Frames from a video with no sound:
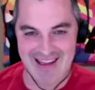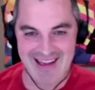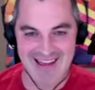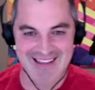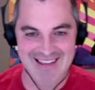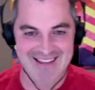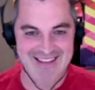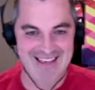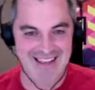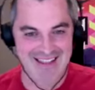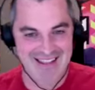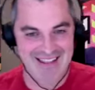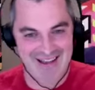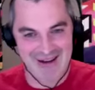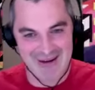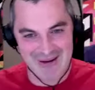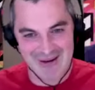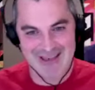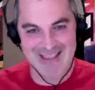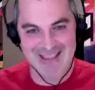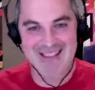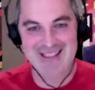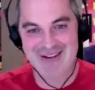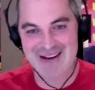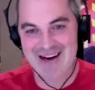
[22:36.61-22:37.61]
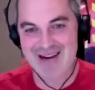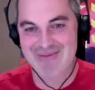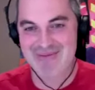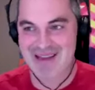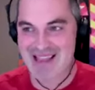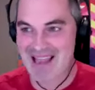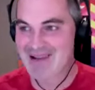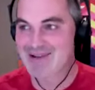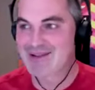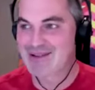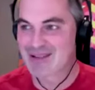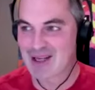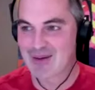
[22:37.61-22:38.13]
And the whole Instagram
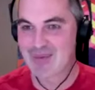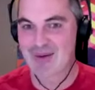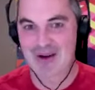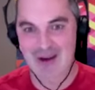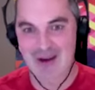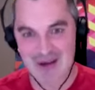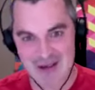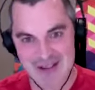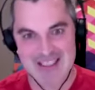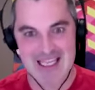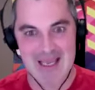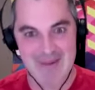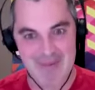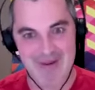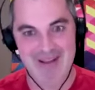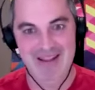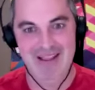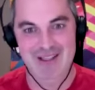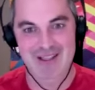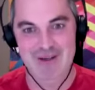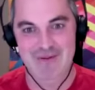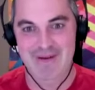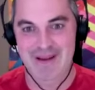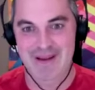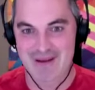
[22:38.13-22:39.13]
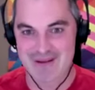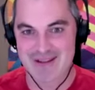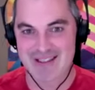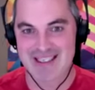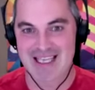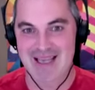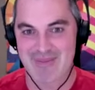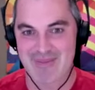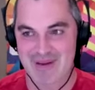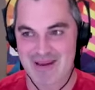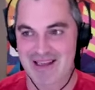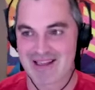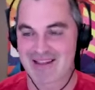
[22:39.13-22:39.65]
account is all about her skipping, that she found
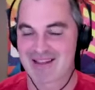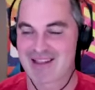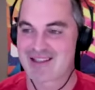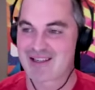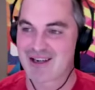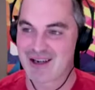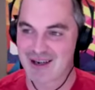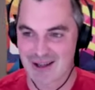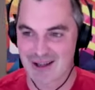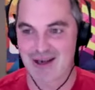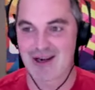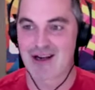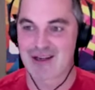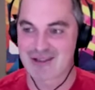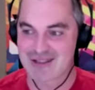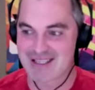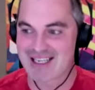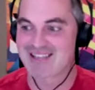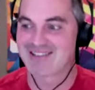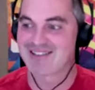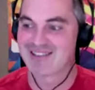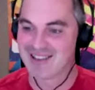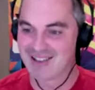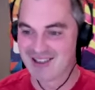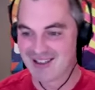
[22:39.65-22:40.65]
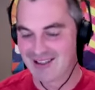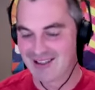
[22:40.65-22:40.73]
skipping at the start of the lockdown.